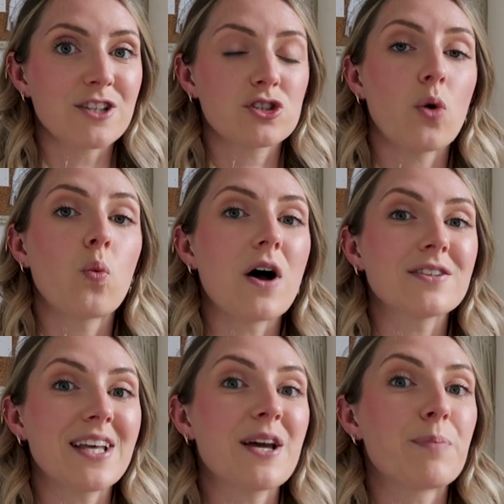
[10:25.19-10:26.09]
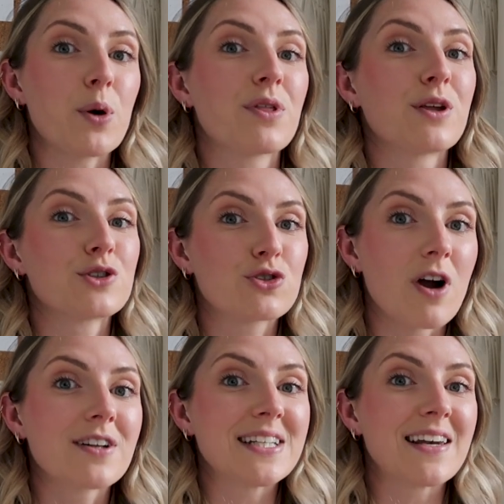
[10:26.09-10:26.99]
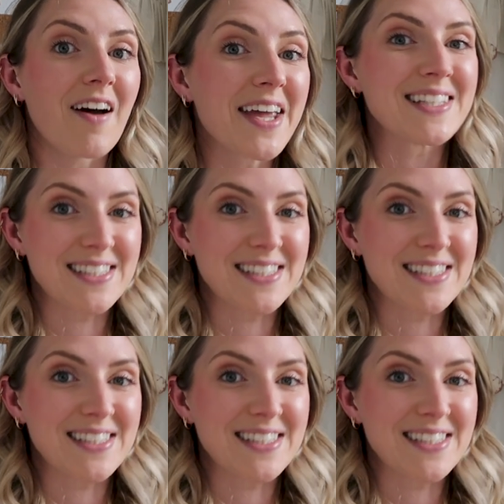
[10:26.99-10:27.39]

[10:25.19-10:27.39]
So whilst they are both constructed like